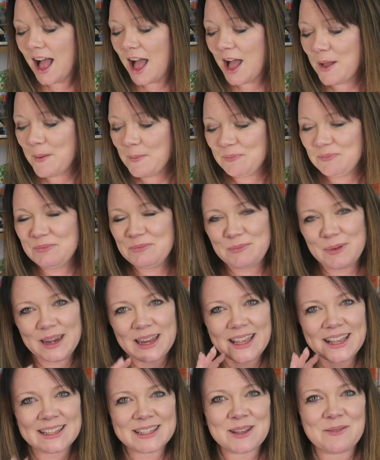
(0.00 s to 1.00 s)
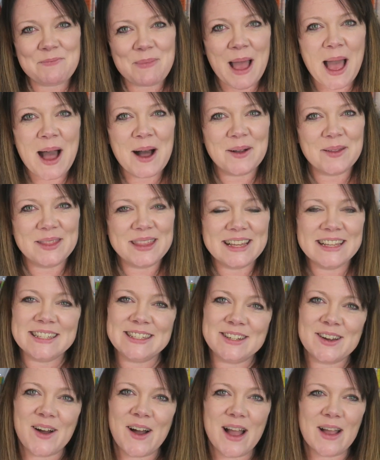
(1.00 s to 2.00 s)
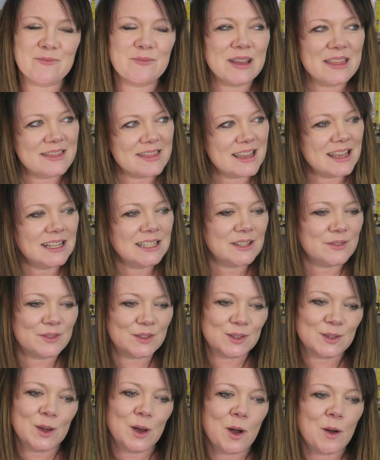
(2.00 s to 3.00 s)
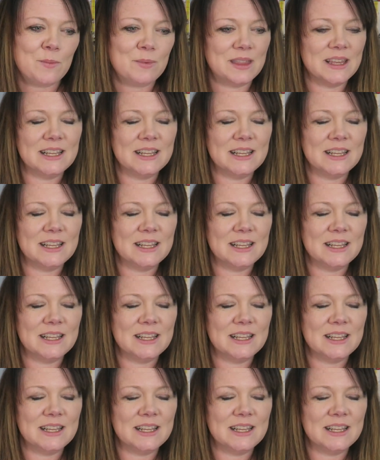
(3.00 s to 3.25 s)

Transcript: But it is about this time when things have stopped,